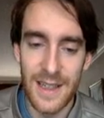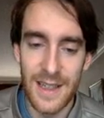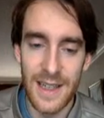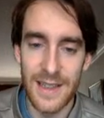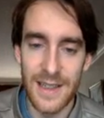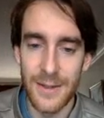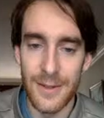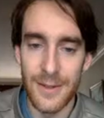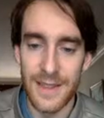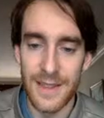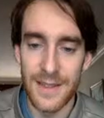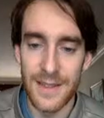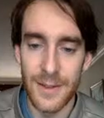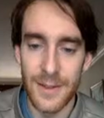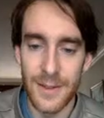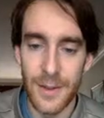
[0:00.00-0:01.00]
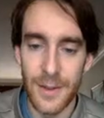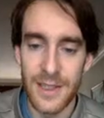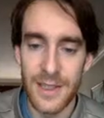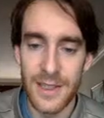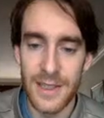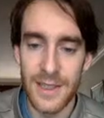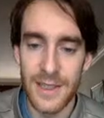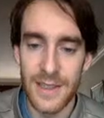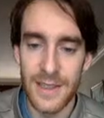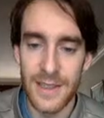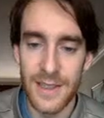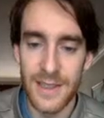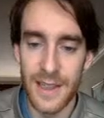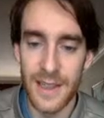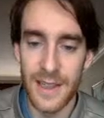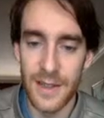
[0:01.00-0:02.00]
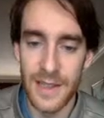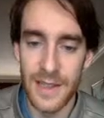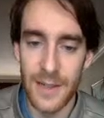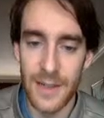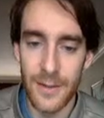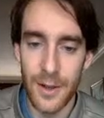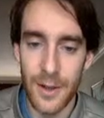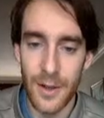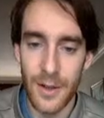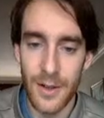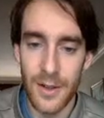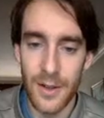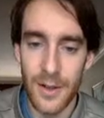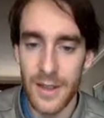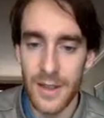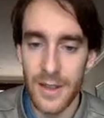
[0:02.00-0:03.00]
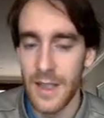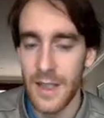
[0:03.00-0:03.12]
and you answer the questions. See, I got that wrong.